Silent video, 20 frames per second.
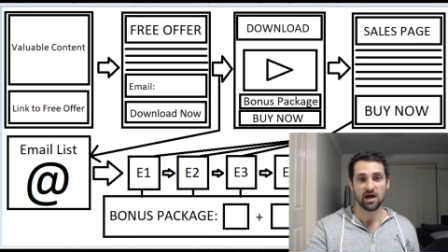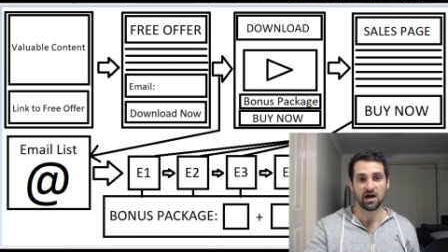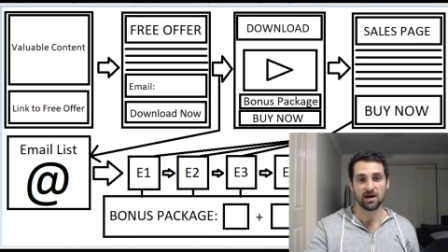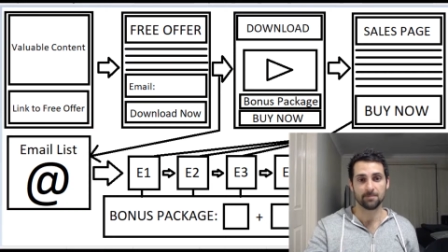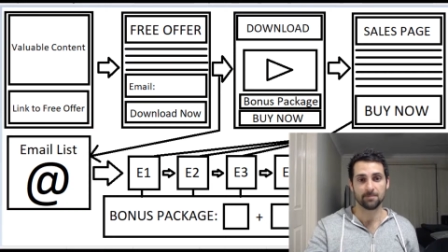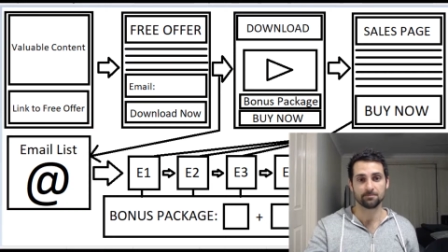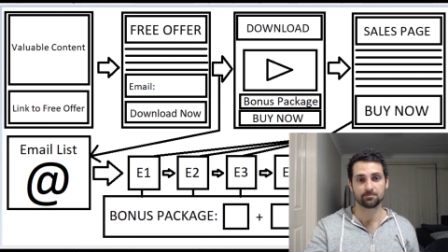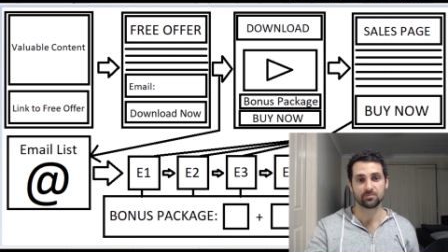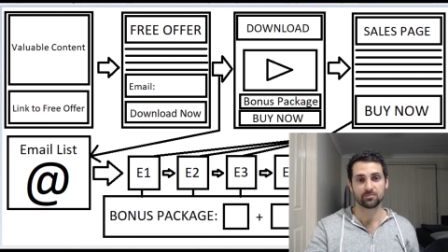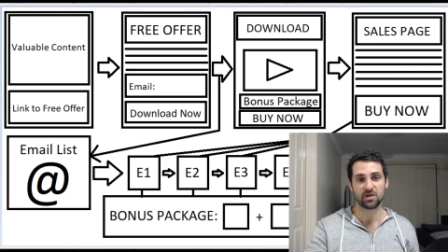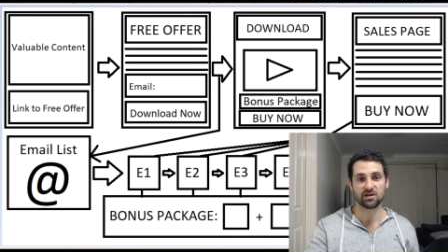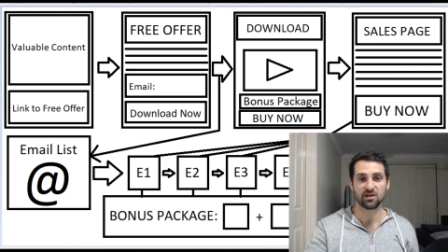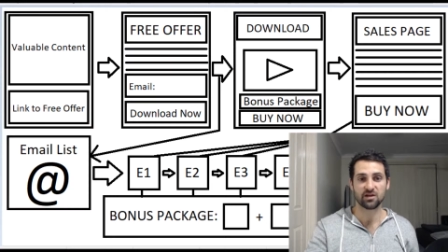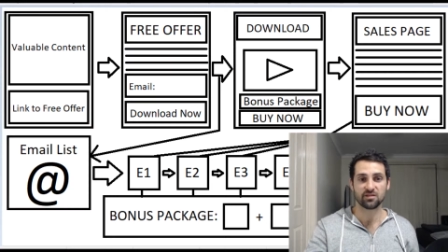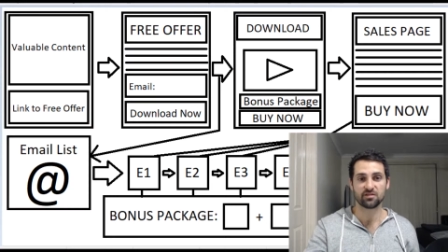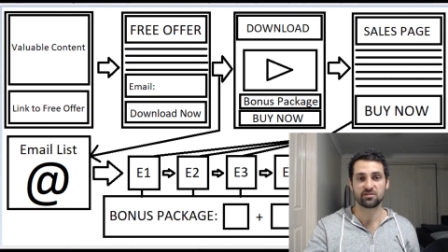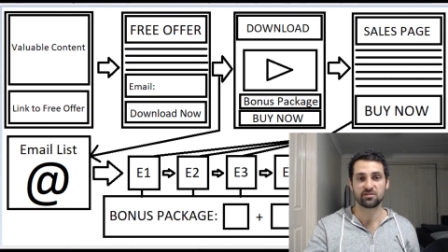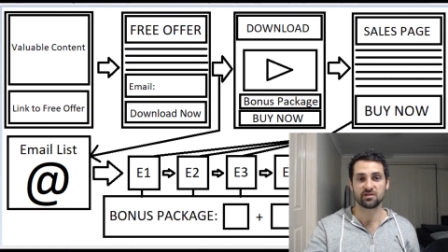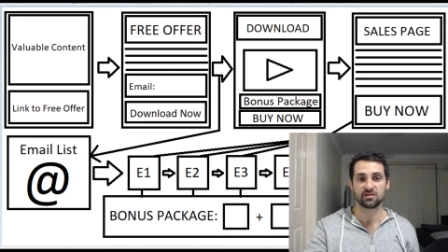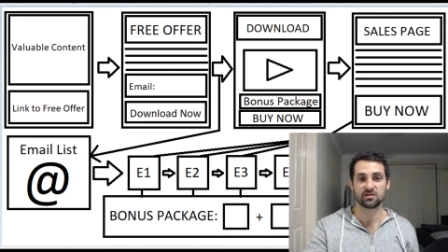
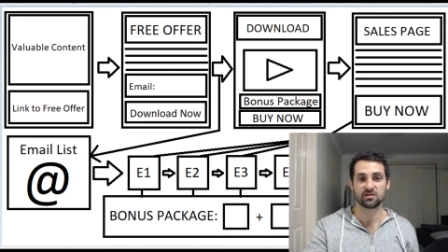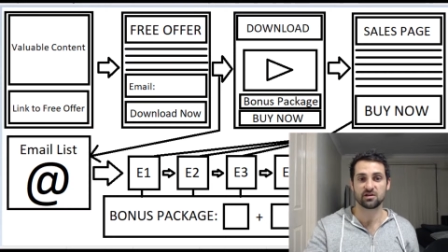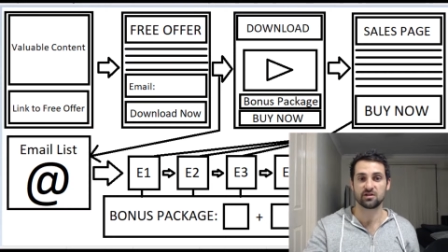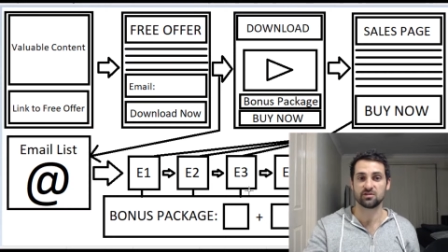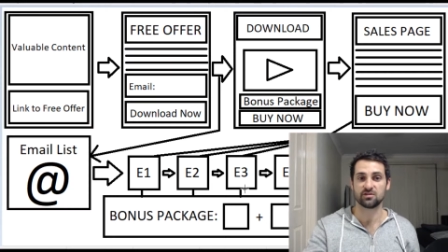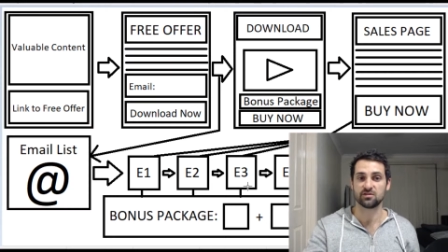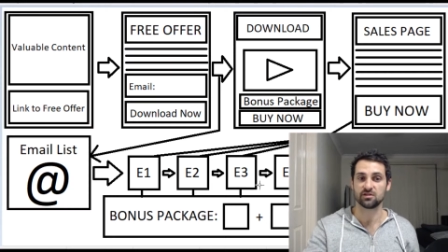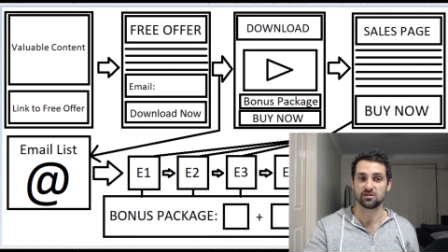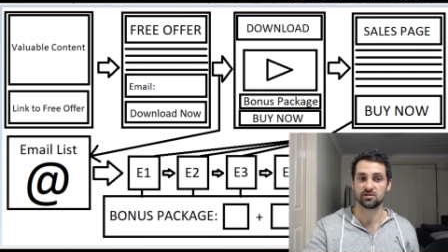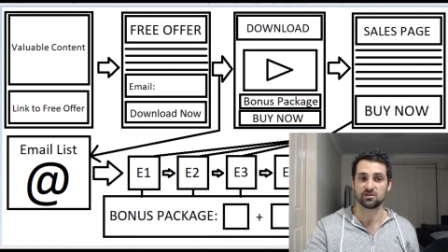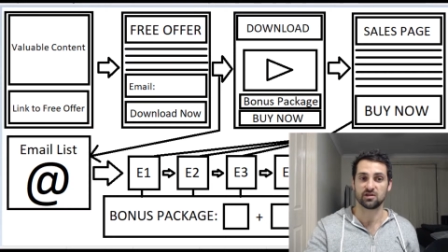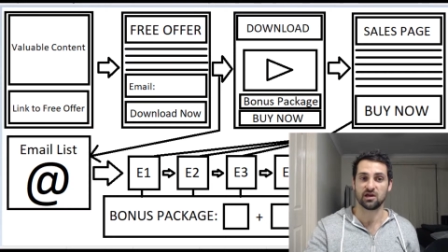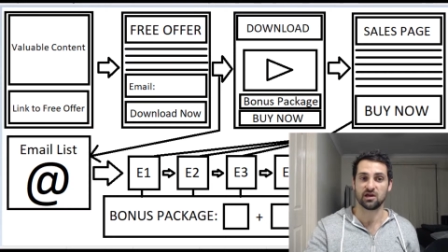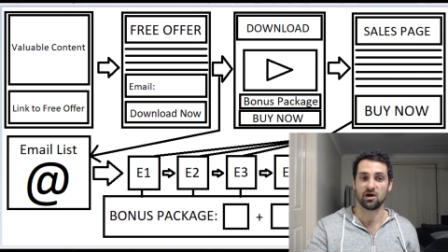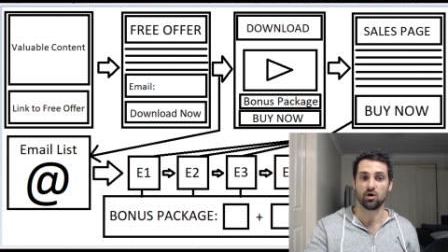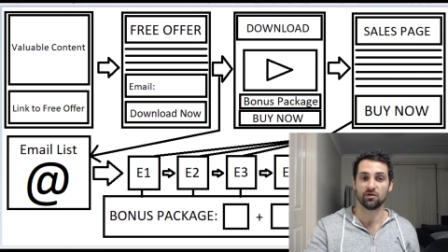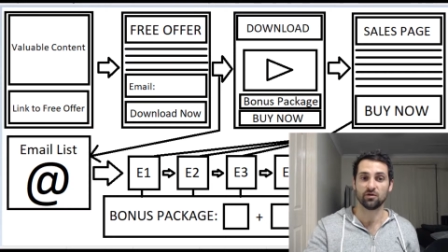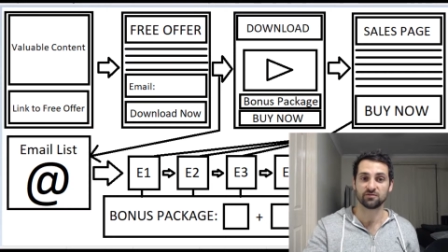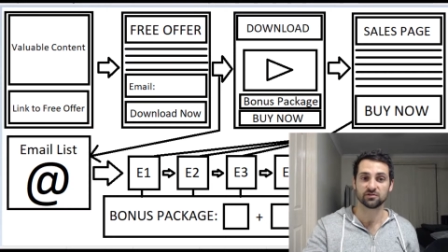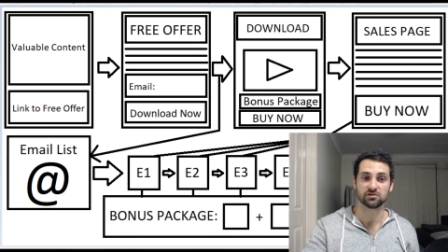another thing that
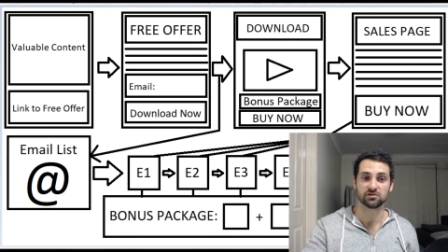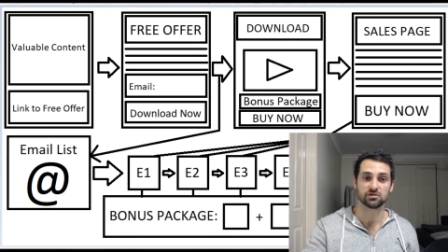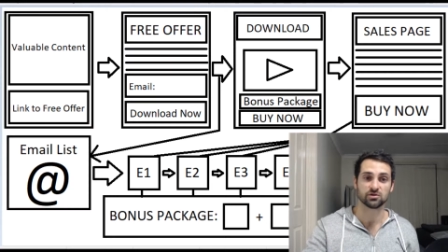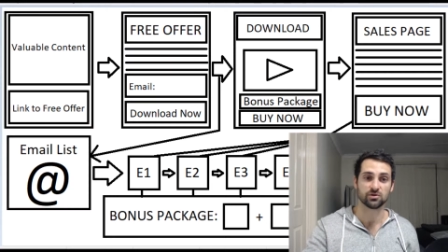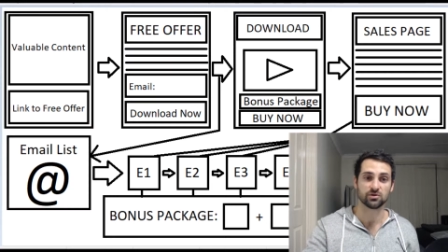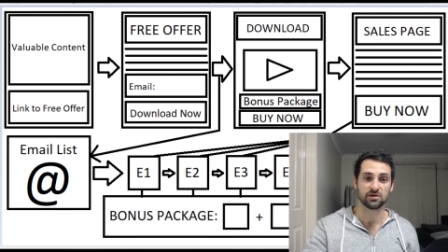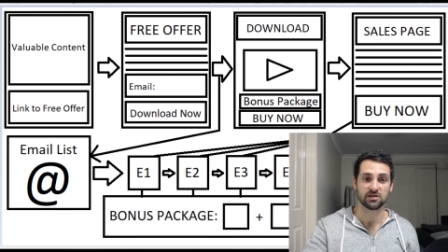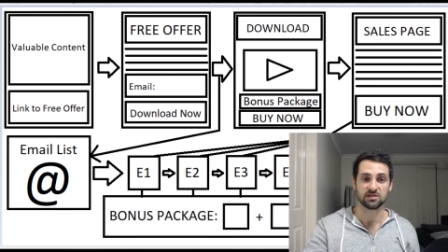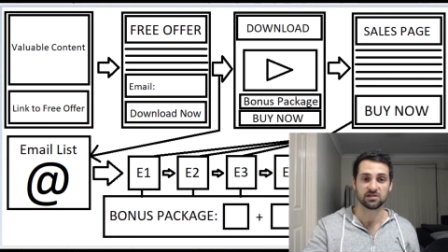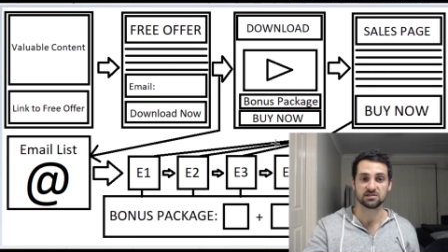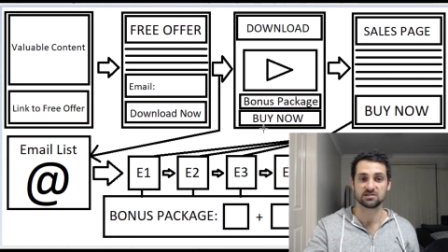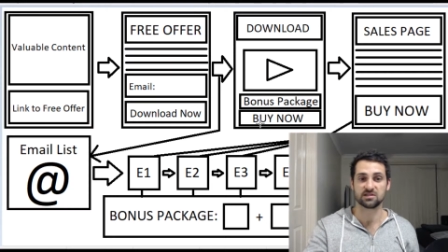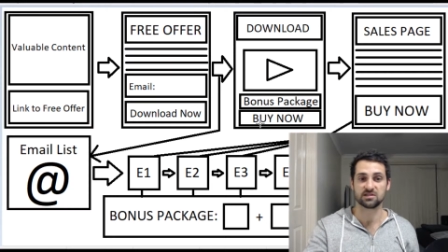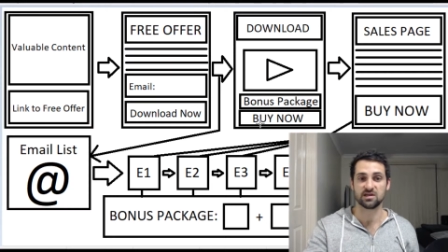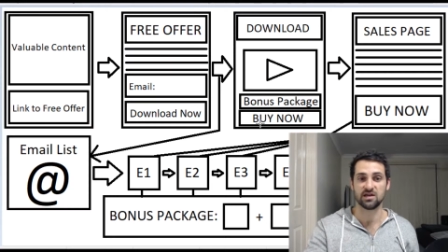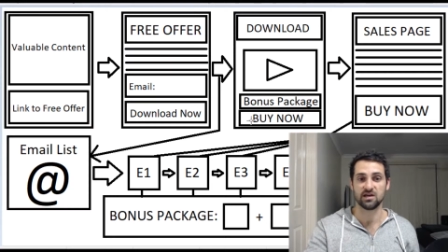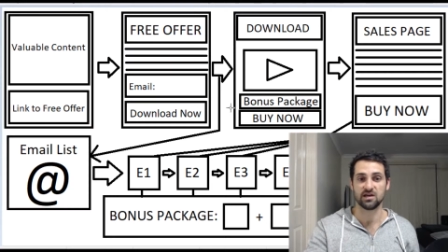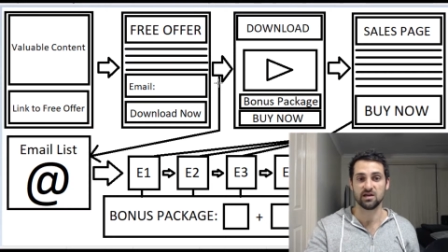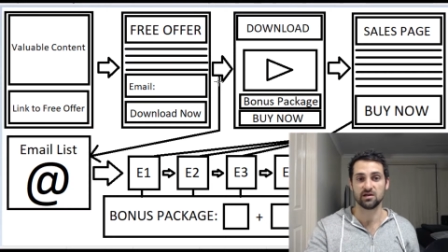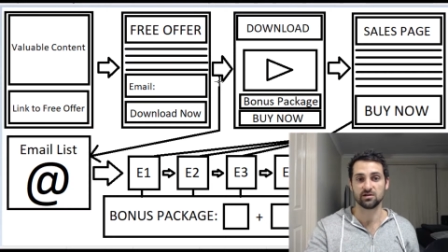they're often doing is
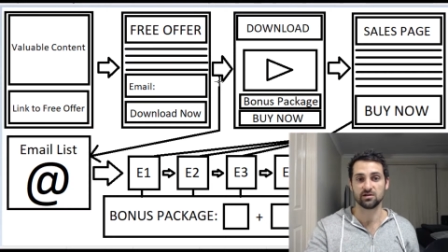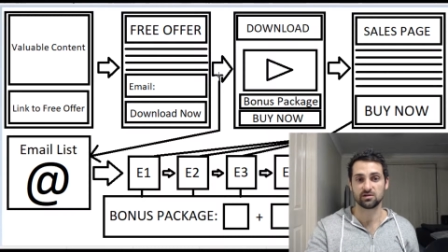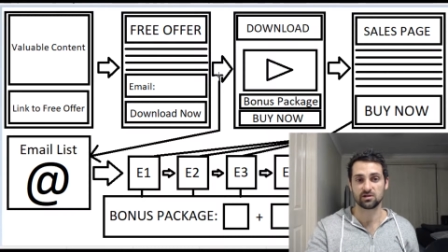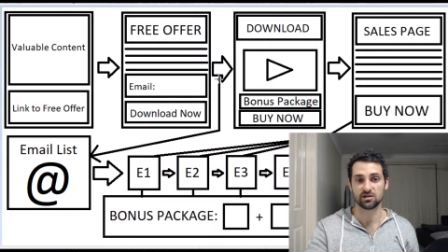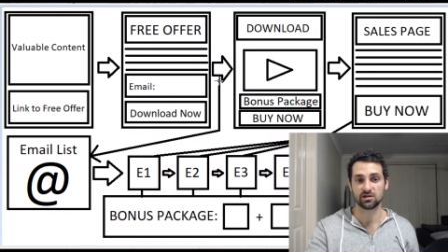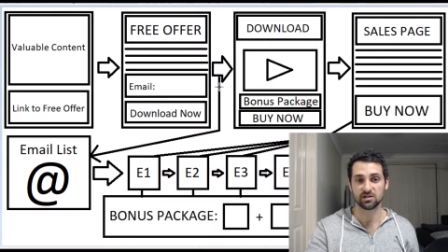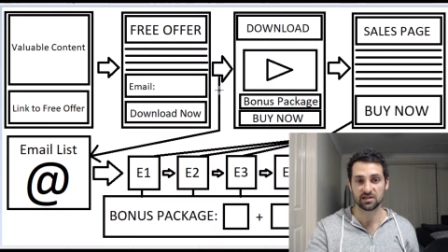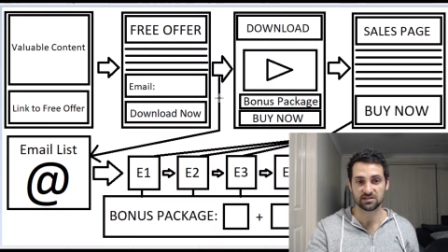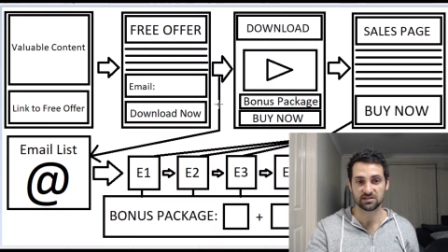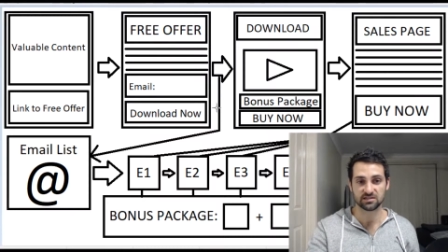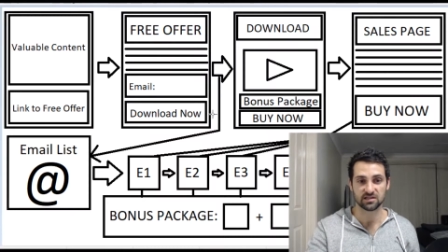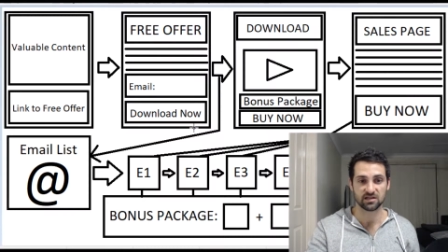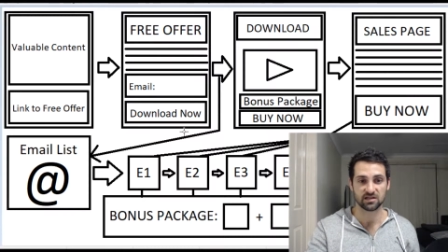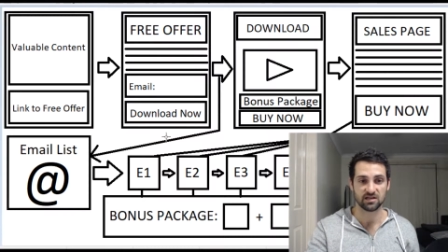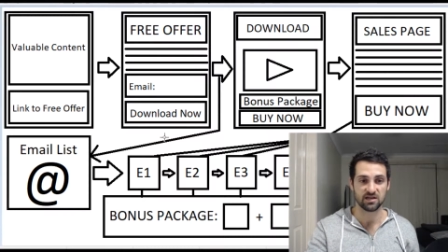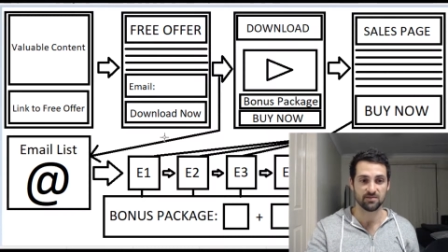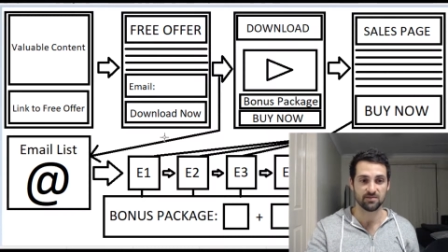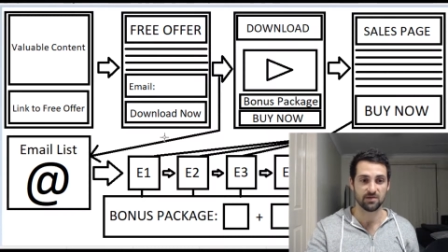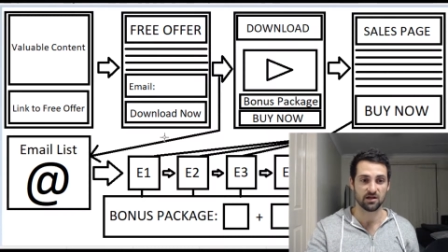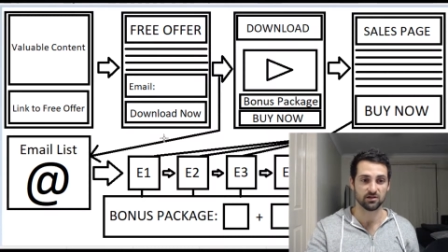they're collecting
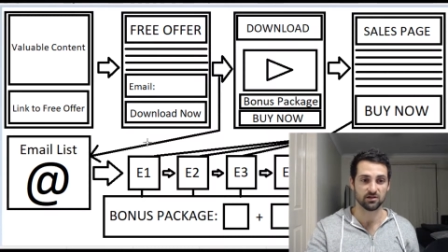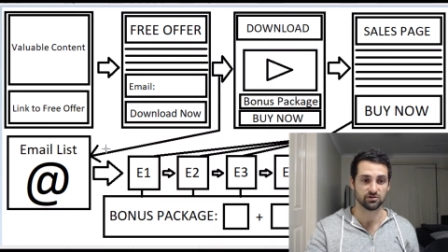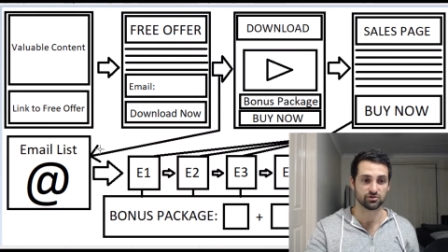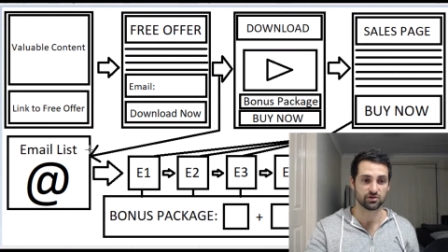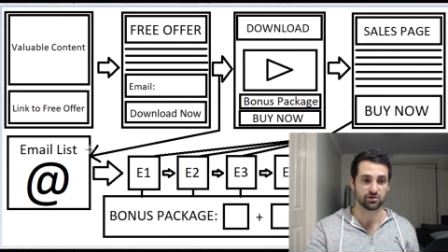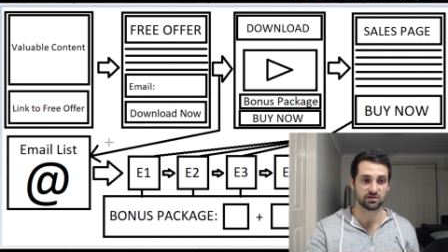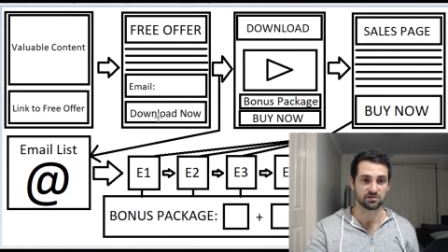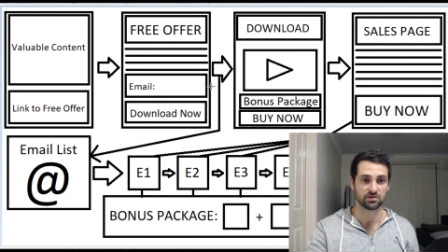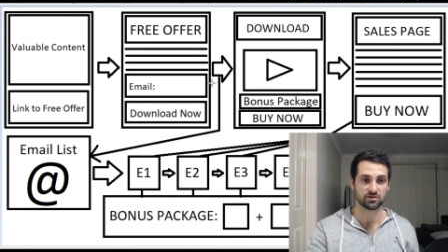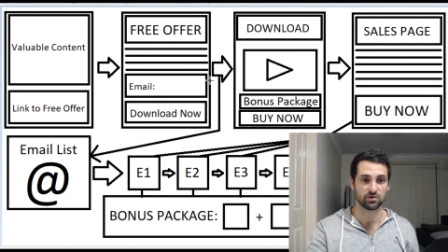an email address.